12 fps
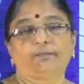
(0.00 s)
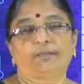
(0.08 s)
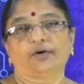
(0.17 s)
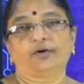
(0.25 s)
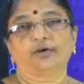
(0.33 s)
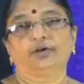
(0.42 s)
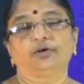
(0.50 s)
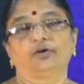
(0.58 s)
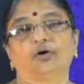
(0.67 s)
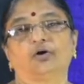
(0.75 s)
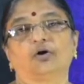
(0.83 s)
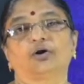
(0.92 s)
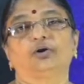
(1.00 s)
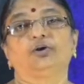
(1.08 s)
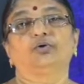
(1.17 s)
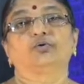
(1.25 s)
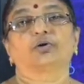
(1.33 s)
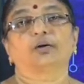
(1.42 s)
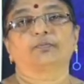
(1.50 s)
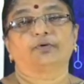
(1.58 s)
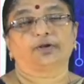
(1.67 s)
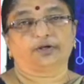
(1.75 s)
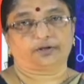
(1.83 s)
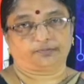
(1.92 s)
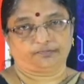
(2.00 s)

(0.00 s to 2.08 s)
point or neutral point.